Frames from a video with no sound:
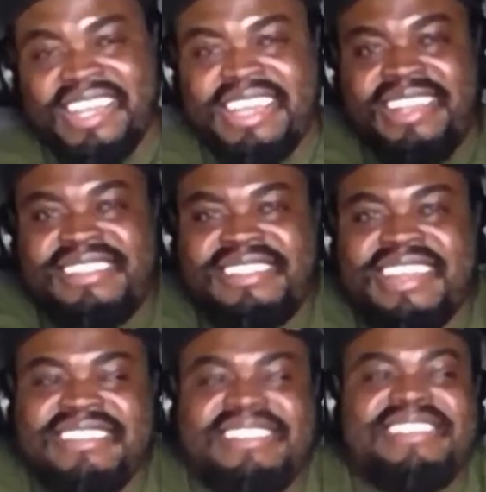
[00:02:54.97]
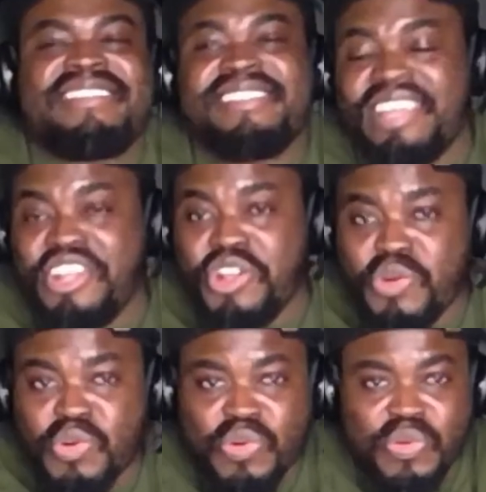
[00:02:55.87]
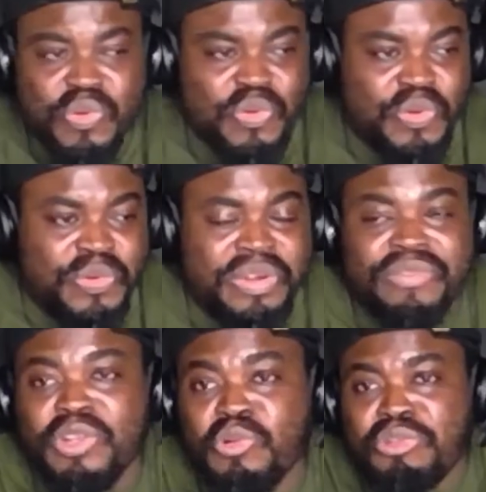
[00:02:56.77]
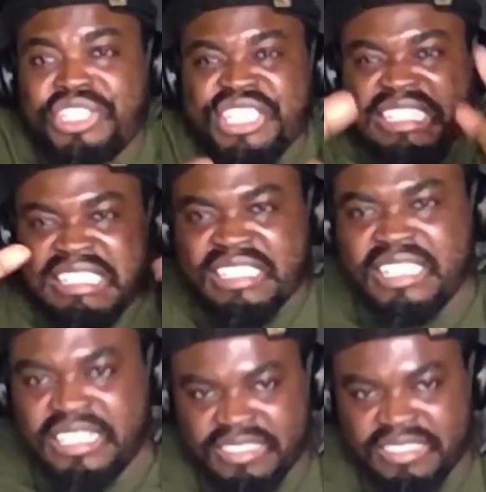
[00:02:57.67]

He says this is a new revolution.